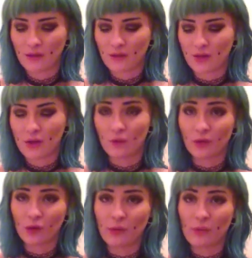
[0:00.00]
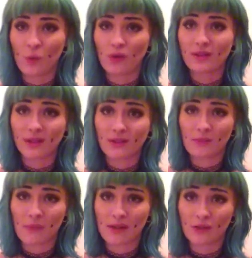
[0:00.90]
you know, a little bit more
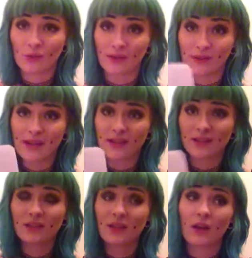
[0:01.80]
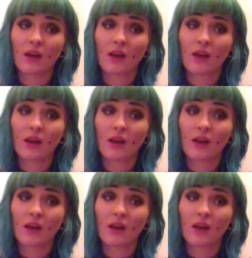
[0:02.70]
sentimental in this.